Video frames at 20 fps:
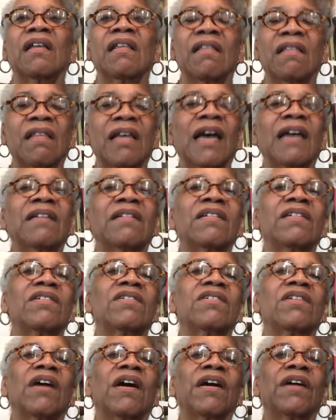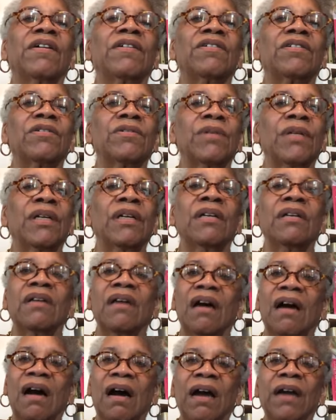that desire to eat
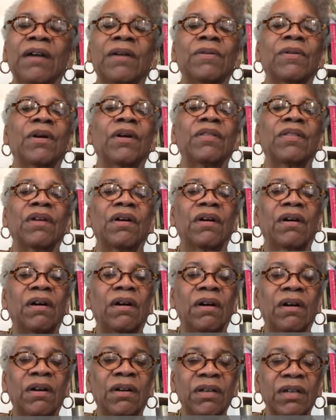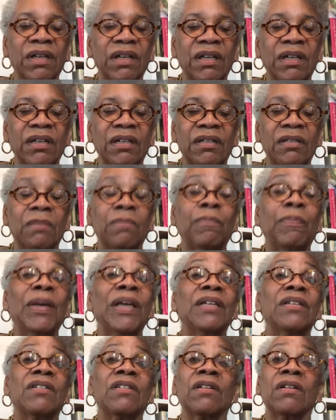higher on the hog is
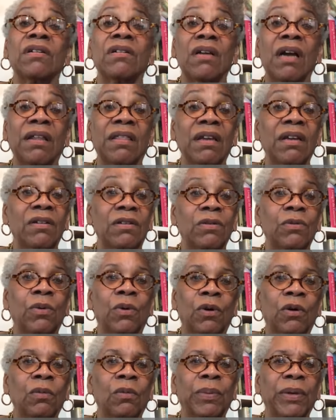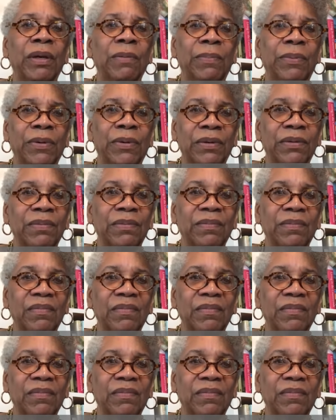basic, I think, to all people.